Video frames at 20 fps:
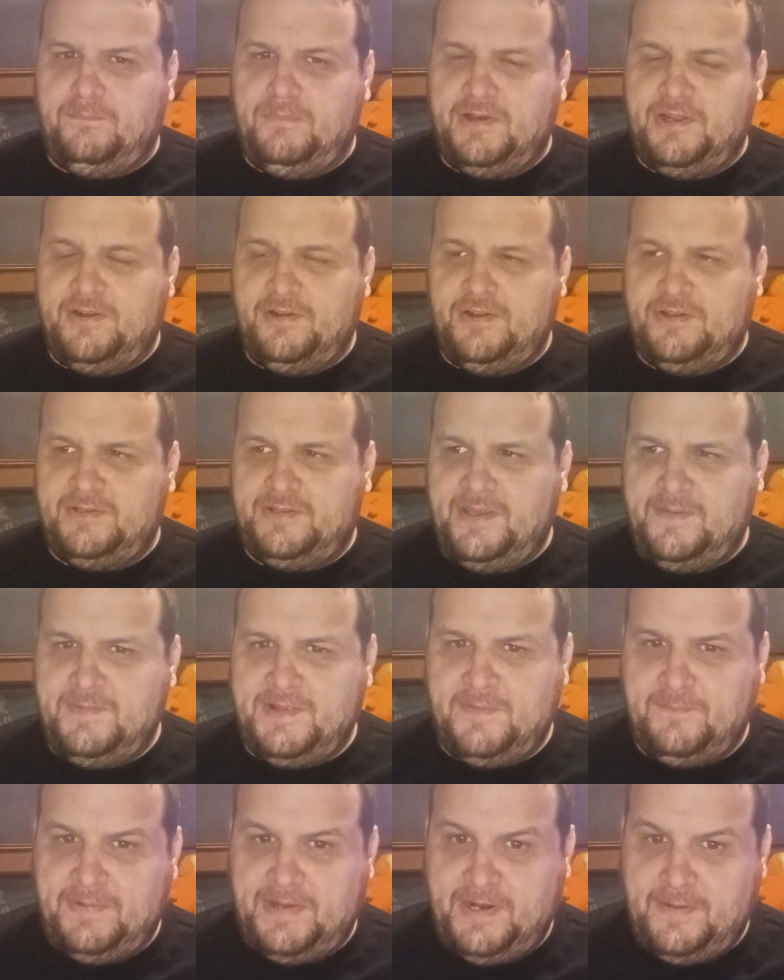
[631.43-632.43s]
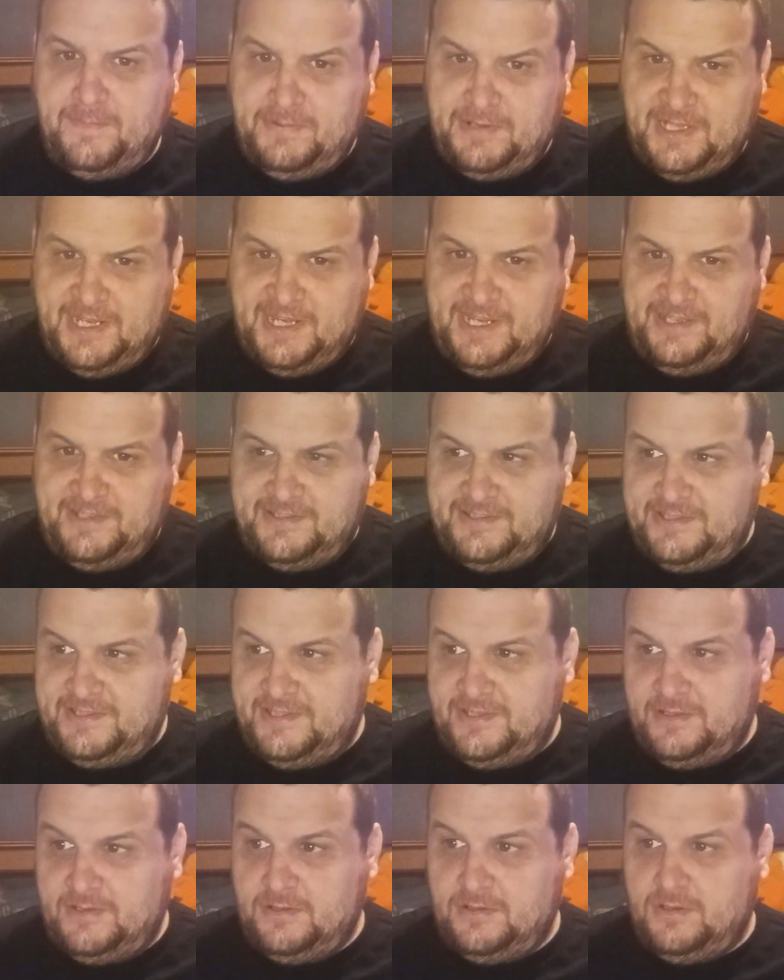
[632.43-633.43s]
put them in a better place.